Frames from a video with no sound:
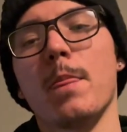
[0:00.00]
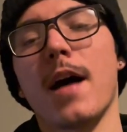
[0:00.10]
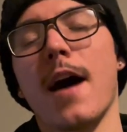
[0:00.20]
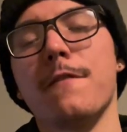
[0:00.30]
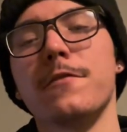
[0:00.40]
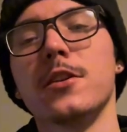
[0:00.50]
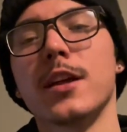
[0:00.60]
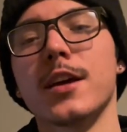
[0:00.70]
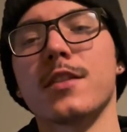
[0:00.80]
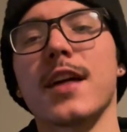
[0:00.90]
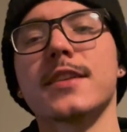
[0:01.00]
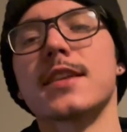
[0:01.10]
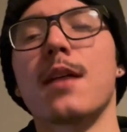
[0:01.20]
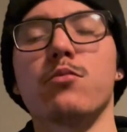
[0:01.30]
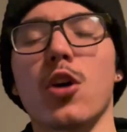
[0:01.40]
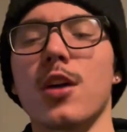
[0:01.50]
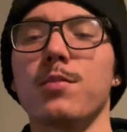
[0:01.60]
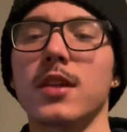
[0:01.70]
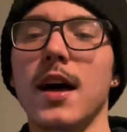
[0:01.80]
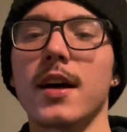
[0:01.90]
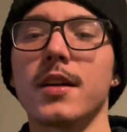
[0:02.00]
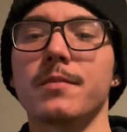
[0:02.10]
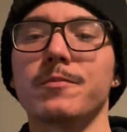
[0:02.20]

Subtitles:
I feel like that's not brought up a lot